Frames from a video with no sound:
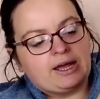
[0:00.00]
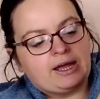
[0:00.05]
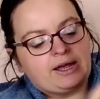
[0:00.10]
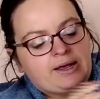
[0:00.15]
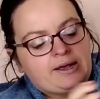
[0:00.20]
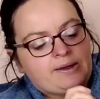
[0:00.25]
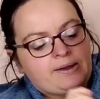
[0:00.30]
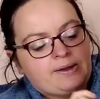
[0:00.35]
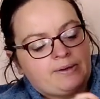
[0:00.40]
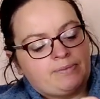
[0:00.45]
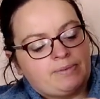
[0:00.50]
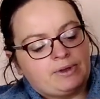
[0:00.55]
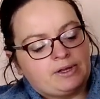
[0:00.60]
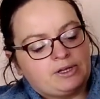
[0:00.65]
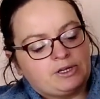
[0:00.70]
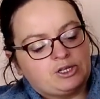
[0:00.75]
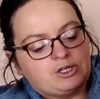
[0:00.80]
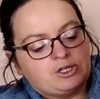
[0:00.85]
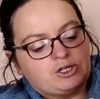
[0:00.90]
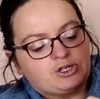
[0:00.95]
um,
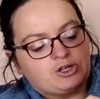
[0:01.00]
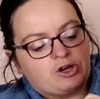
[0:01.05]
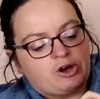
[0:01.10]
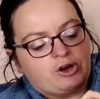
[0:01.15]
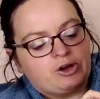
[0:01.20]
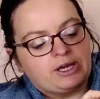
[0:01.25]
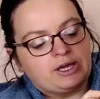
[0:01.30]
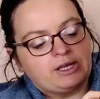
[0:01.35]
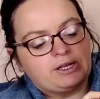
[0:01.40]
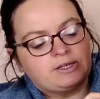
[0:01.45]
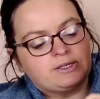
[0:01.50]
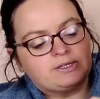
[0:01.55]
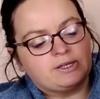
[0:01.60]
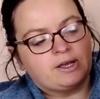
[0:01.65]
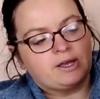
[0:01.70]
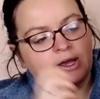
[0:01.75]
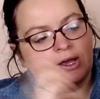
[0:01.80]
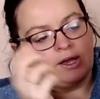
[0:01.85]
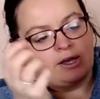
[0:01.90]
tights.